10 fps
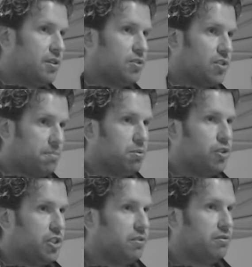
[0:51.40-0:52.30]
start
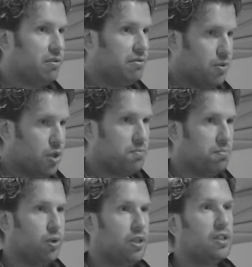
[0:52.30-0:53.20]
position, first
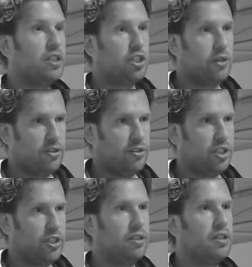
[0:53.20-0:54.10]
pull,
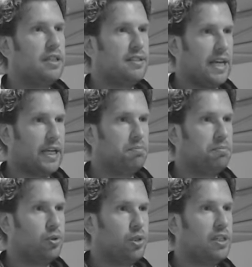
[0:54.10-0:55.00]
transition, second
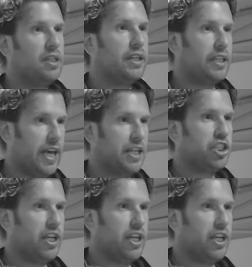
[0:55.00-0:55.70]
pull, catch